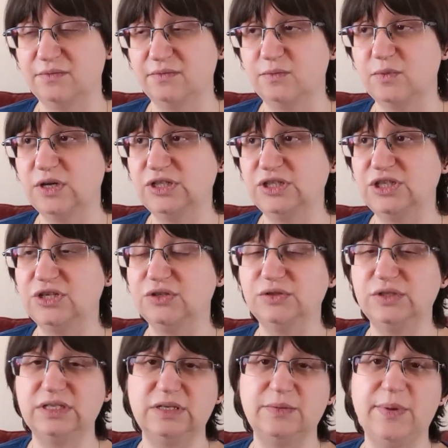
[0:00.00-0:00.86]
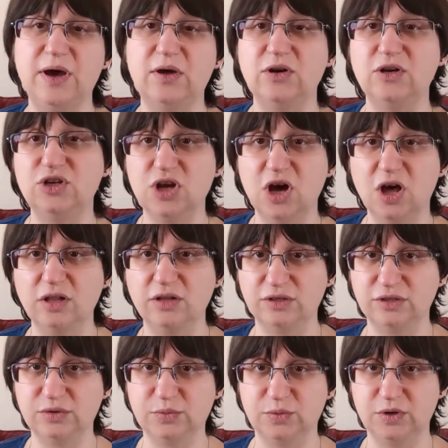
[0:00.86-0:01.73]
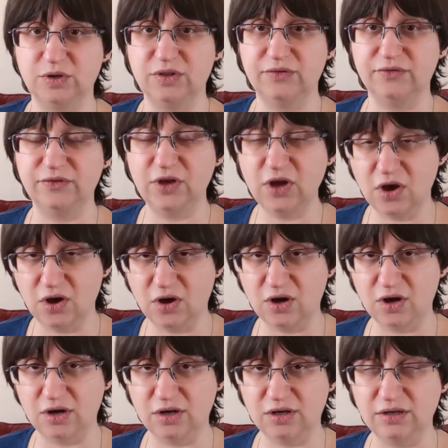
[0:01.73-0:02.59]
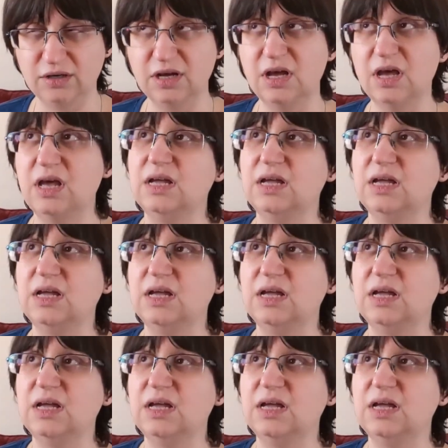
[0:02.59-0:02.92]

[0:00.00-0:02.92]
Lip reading: which uses about $1 worth of yarn,